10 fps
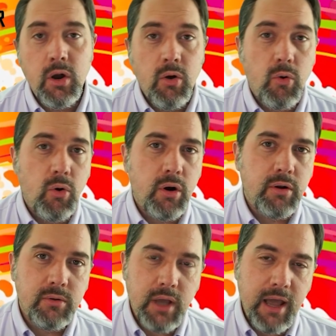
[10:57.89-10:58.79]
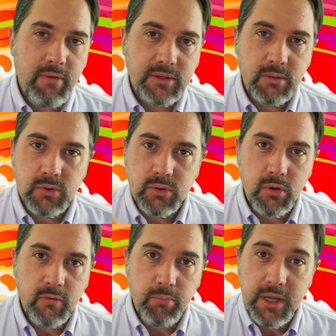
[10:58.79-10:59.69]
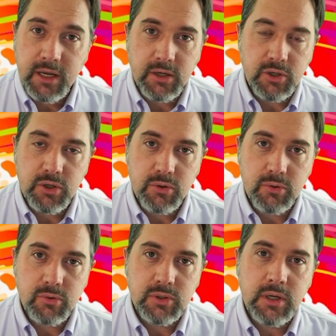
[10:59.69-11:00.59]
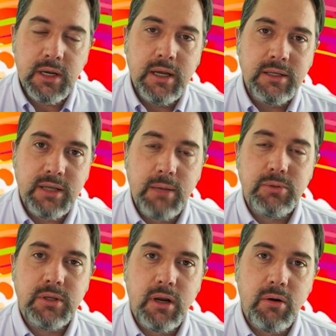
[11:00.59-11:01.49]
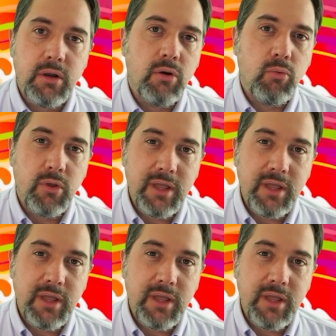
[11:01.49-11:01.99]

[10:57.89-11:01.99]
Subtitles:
or having some sort of pick and choose type scenario where the